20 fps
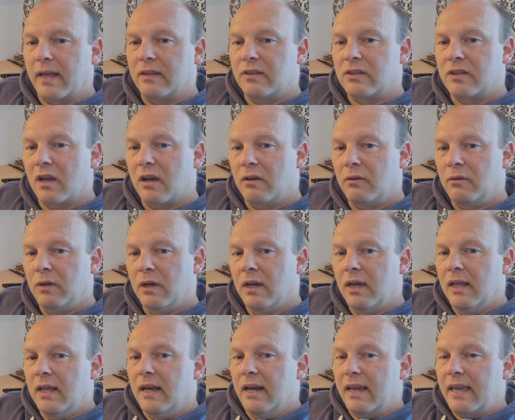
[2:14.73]
So
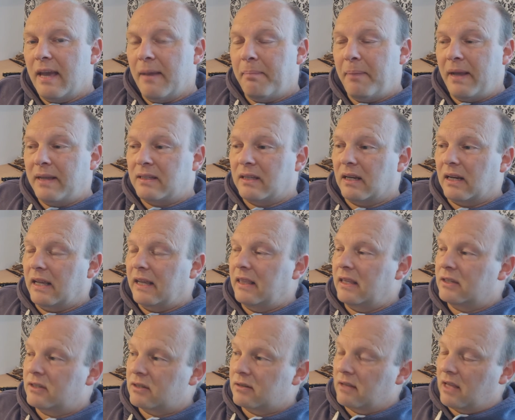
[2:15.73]
yeah, basically
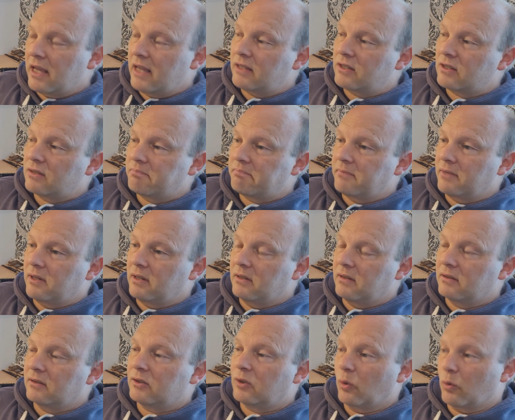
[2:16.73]
it's
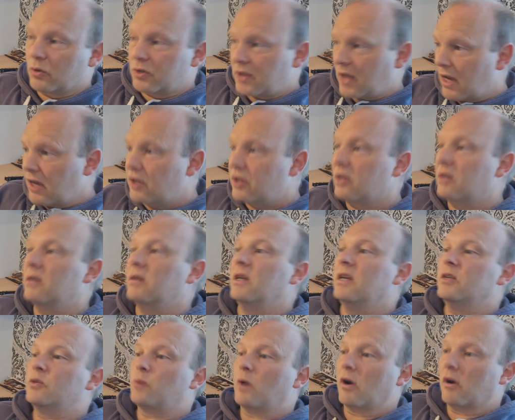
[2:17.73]
Torre Station
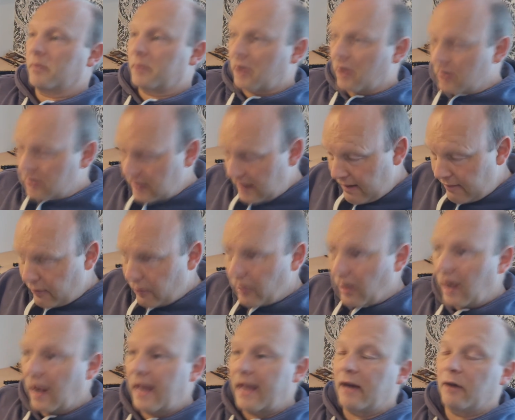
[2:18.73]
is where I'm going to have on the
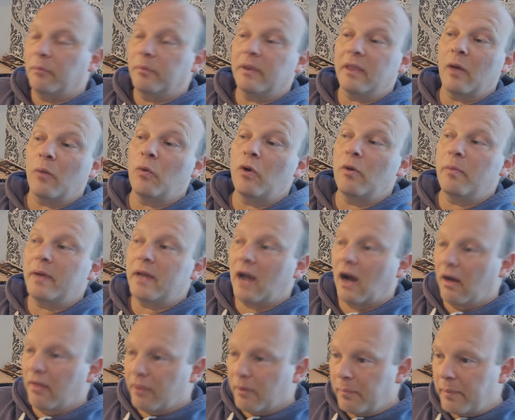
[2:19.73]
layout, but there will be
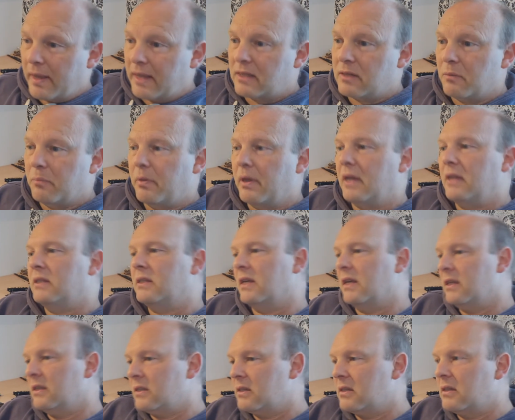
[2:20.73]
other bits and
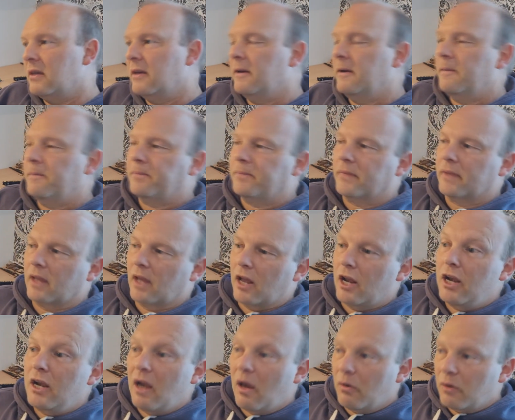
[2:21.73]
pieces
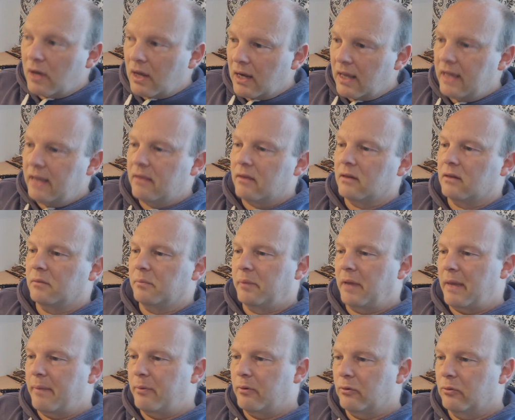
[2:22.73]
locally that
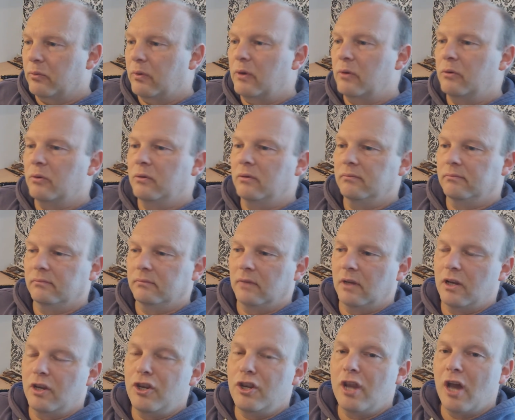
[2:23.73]
people will
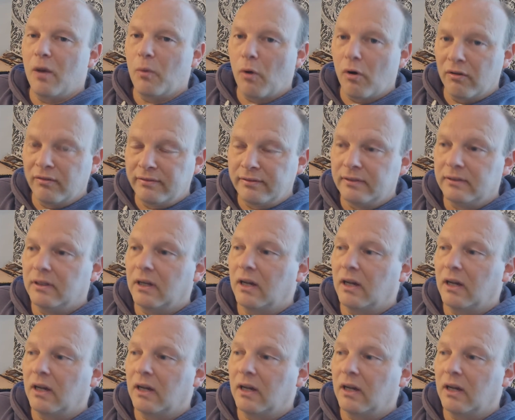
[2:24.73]
know of.